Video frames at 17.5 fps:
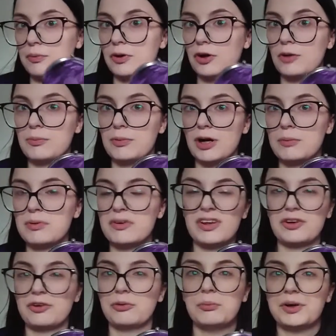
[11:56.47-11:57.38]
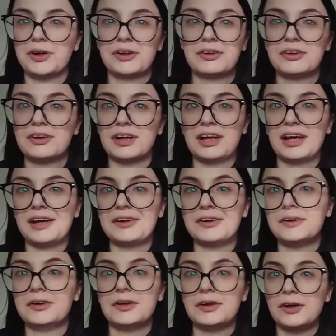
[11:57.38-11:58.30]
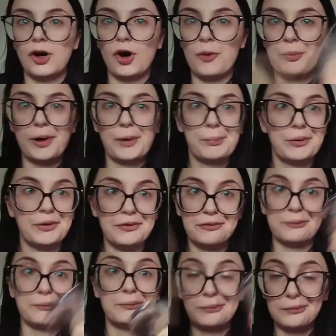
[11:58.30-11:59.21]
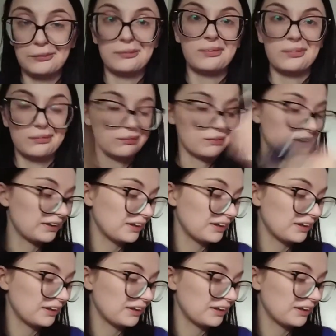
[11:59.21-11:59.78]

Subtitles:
my eyebrow, but that don't matter. Again, eyebrow pencils, sort all that